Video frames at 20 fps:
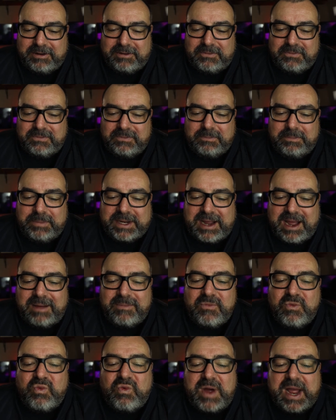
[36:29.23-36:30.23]

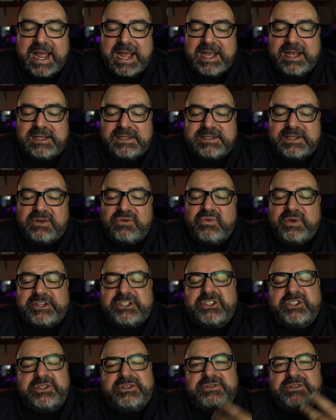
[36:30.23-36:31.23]
become ways in
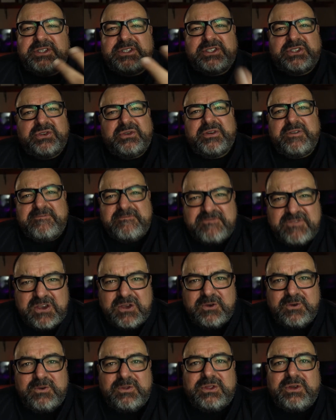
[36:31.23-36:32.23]
which you just sort of
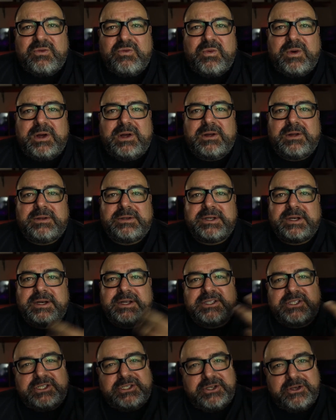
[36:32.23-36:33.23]
view the world and
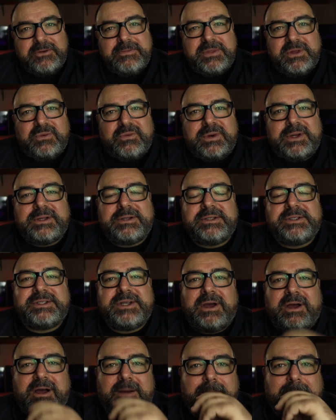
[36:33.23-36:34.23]
assume the world to
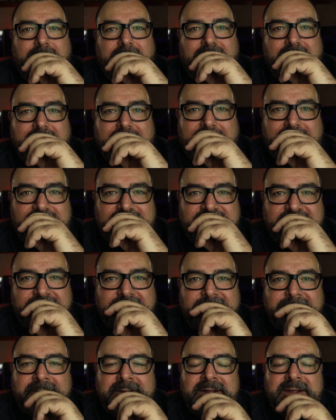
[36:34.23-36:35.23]
operate,
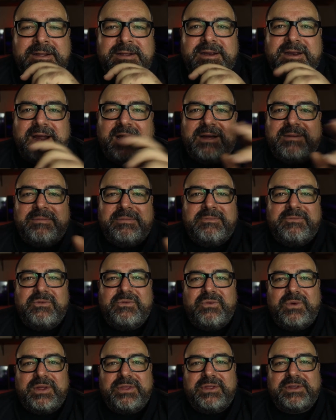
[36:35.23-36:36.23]
come
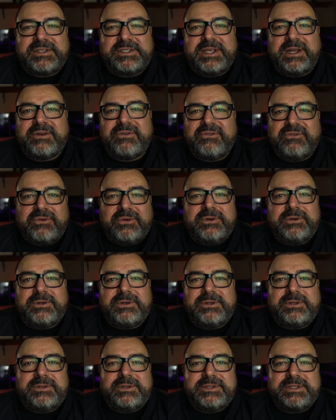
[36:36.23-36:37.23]
with a set of
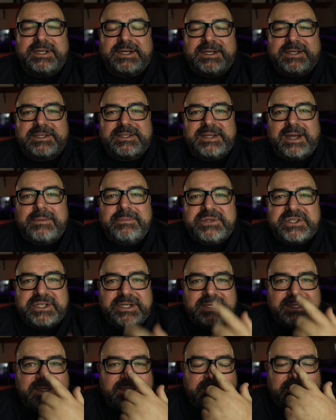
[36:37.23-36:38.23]
rules and
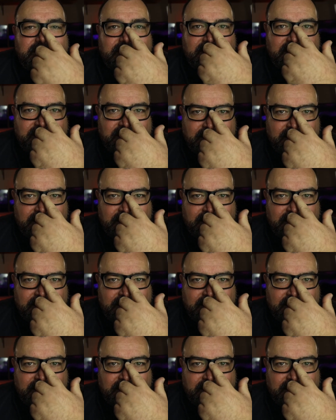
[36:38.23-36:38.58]
assumptions